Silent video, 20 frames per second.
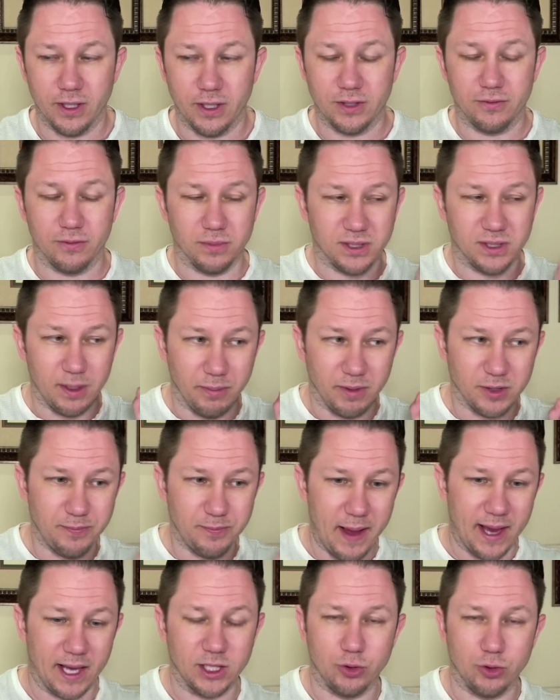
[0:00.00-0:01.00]
It's from stimulus
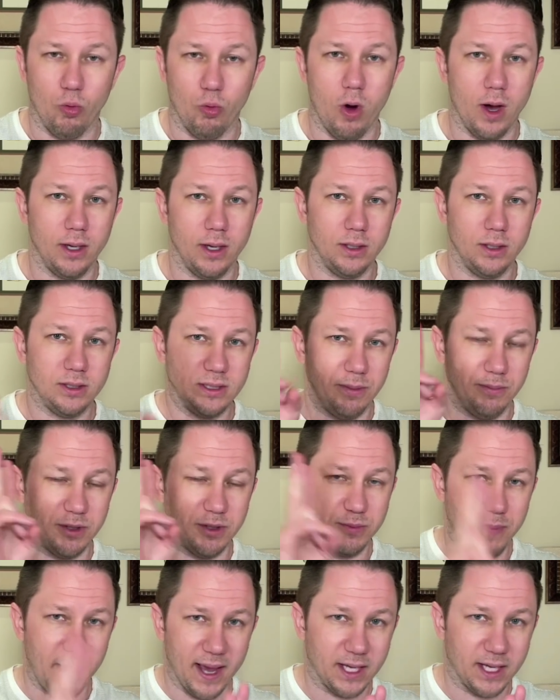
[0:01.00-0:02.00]
package one,
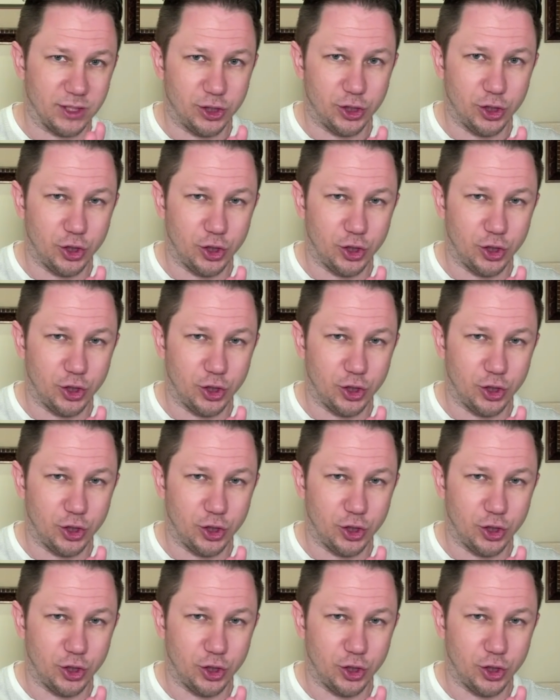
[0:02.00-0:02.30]
stimulus package